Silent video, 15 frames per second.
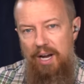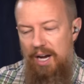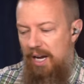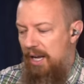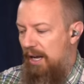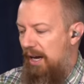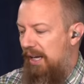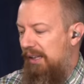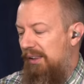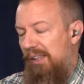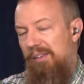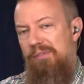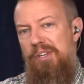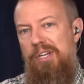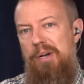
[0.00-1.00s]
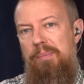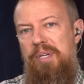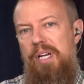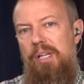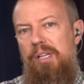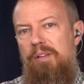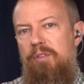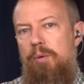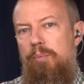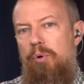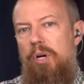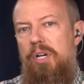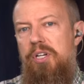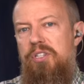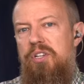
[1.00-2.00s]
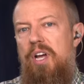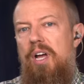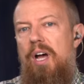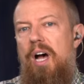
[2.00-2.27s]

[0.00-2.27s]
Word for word: I, I love the company. I love their products.